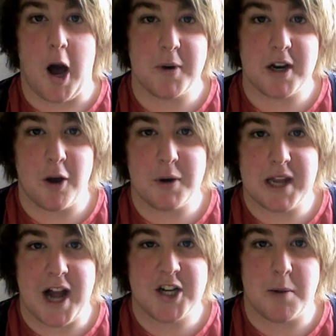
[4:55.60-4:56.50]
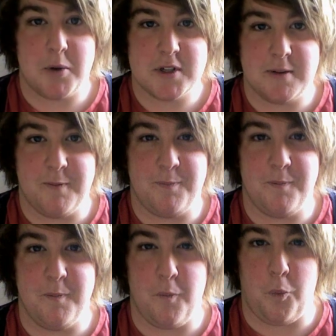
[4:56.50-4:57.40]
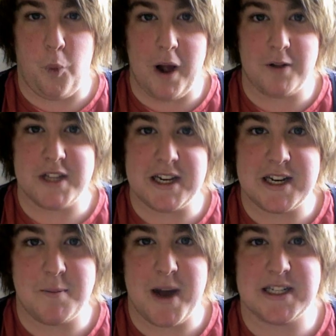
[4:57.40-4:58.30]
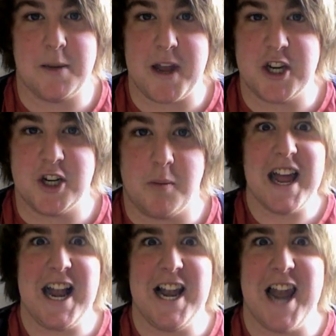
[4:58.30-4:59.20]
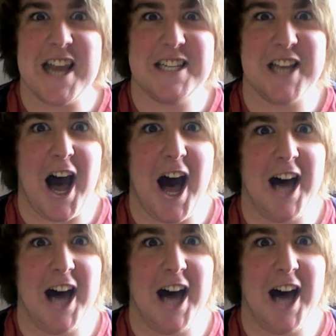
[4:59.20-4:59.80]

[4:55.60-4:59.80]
I'm gonna go and catch up on some well-needed masturbation later.